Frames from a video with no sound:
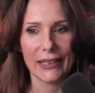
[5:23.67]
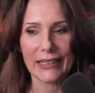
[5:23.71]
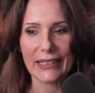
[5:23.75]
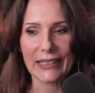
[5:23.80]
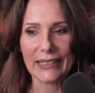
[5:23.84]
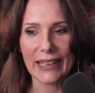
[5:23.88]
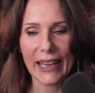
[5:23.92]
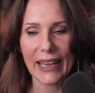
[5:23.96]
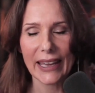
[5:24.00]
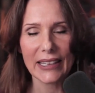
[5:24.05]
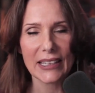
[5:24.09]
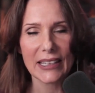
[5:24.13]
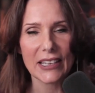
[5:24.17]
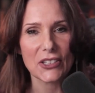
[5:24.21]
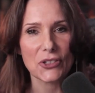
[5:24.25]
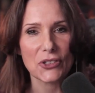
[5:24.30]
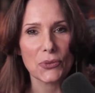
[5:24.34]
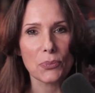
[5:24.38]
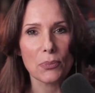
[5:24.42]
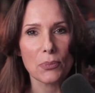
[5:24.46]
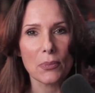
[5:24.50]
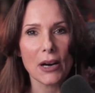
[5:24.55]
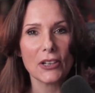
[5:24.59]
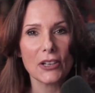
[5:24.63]
Get as
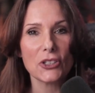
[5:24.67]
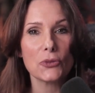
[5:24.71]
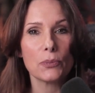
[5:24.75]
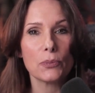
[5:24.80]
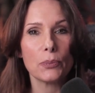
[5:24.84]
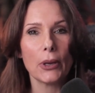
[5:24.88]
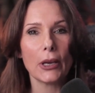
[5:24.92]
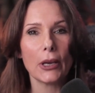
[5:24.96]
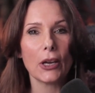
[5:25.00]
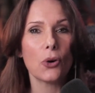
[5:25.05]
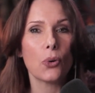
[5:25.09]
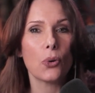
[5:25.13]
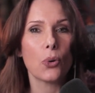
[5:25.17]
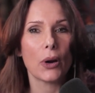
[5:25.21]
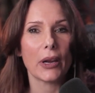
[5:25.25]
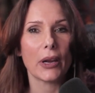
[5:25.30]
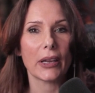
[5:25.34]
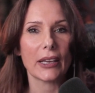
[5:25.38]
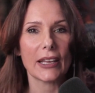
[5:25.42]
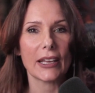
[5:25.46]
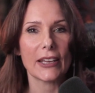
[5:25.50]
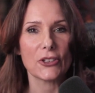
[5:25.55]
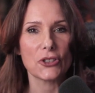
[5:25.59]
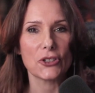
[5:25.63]
much
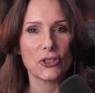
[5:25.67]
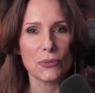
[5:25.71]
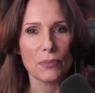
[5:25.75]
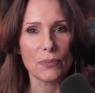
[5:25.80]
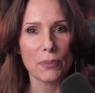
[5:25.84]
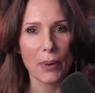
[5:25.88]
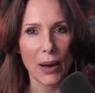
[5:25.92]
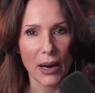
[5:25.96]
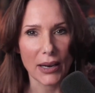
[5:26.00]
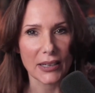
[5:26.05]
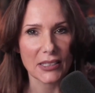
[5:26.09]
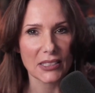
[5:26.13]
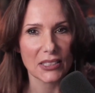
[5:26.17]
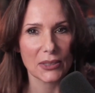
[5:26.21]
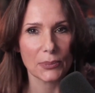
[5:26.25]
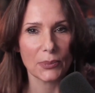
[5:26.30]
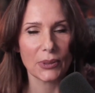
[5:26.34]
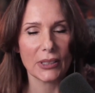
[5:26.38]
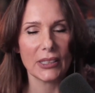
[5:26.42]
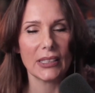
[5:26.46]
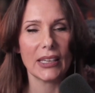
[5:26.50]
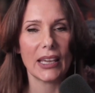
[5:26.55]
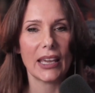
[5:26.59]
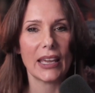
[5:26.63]
Bitcoin as you
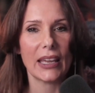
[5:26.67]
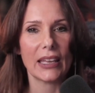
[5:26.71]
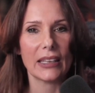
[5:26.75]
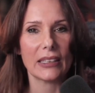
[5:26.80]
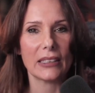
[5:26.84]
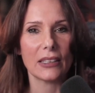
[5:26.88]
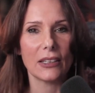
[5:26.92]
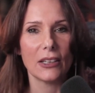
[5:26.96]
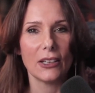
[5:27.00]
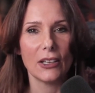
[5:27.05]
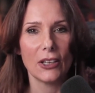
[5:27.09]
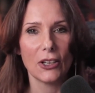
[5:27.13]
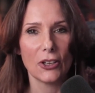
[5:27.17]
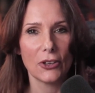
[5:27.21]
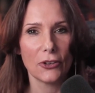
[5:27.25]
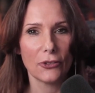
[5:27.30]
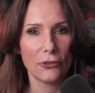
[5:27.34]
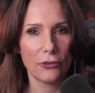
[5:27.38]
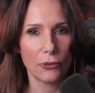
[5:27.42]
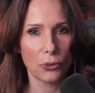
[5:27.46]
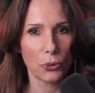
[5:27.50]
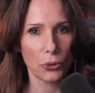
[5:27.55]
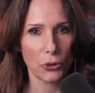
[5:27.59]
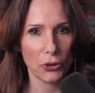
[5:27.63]
possibly can
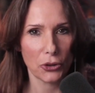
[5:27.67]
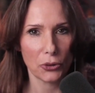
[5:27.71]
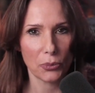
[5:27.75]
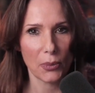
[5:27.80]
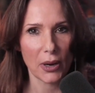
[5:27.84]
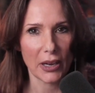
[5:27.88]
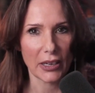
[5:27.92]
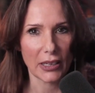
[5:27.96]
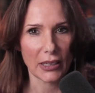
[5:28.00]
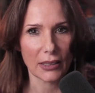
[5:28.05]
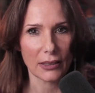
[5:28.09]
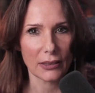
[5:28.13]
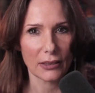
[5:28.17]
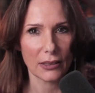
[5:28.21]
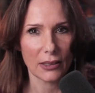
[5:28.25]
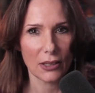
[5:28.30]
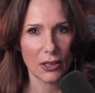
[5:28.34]
for your money.